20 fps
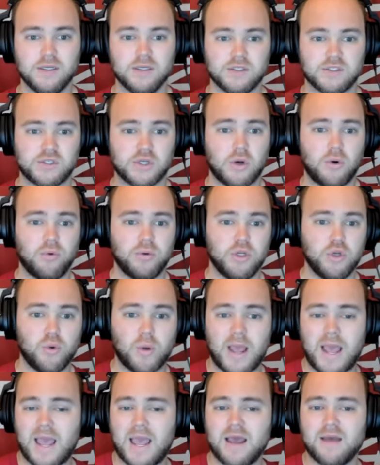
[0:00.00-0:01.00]
So you
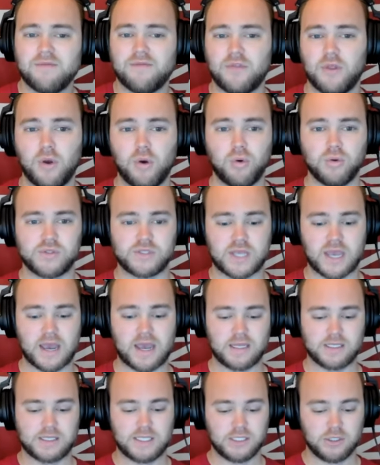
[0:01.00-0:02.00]
have those
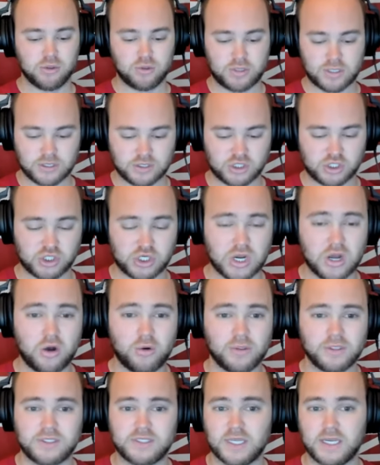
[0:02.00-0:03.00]
guys that you can
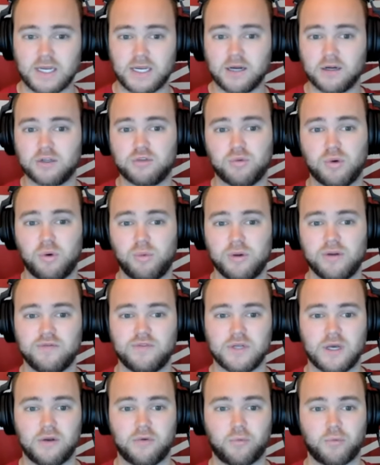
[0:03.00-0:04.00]
show and say, here's what we've
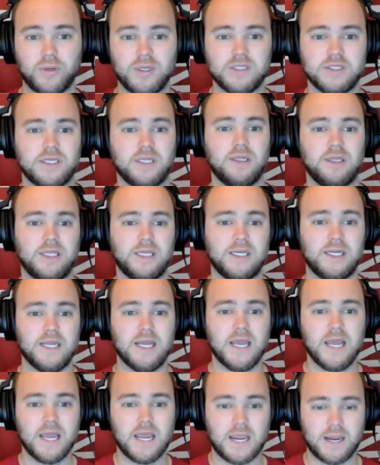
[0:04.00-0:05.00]
done recently.